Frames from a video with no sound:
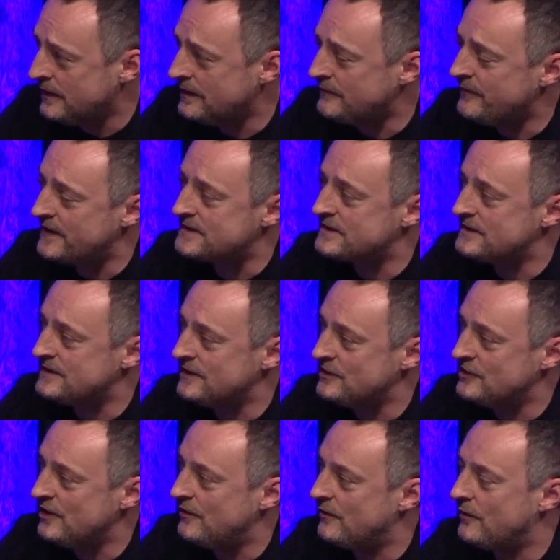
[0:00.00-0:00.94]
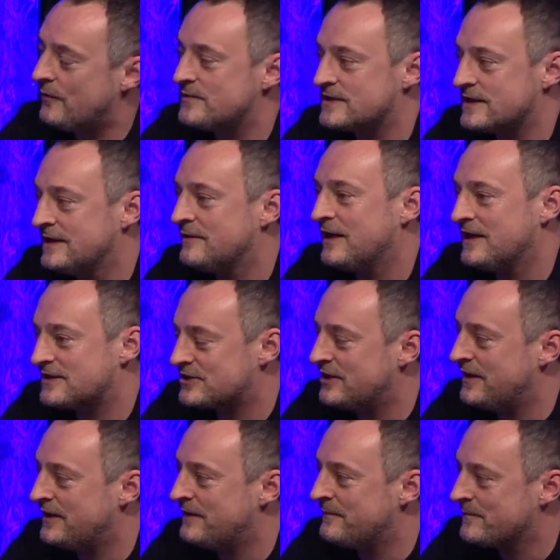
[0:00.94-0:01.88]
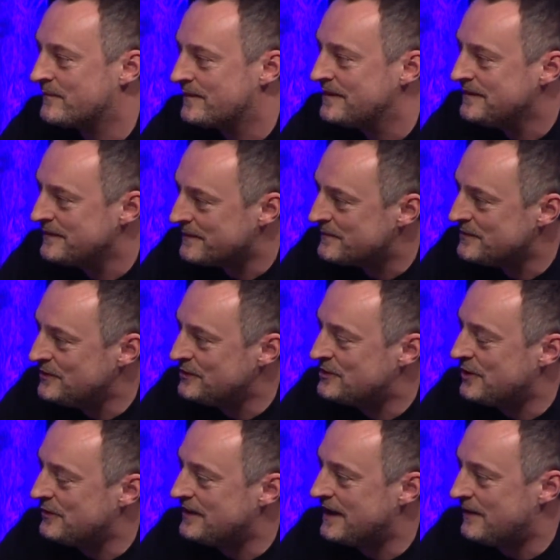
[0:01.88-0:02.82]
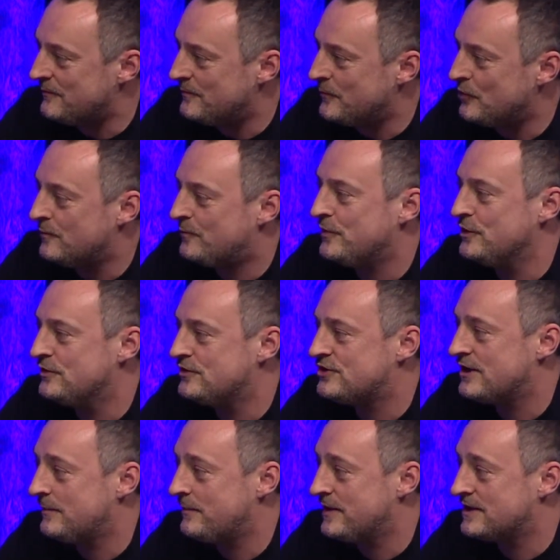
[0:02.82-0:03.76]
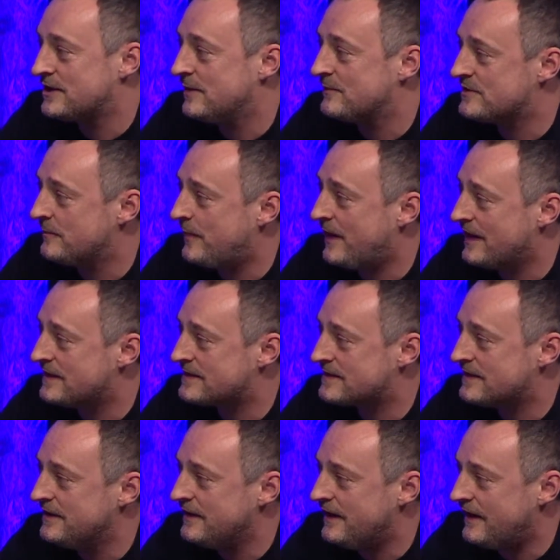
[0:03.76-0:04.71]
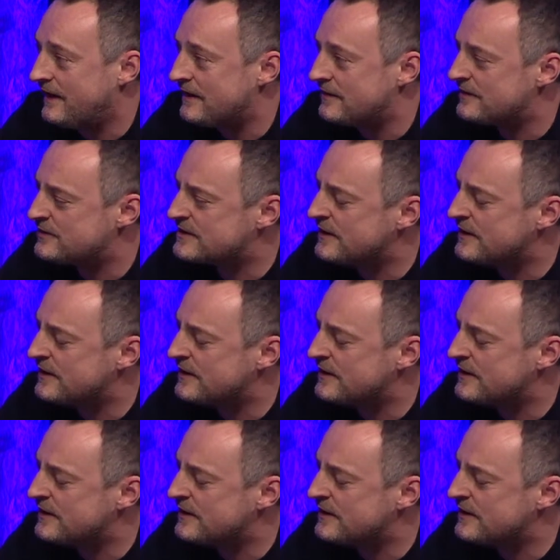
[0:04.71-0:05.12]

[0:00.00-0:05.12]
invested in you, and obviously that's you don't get more blue chip in terms of backers than that.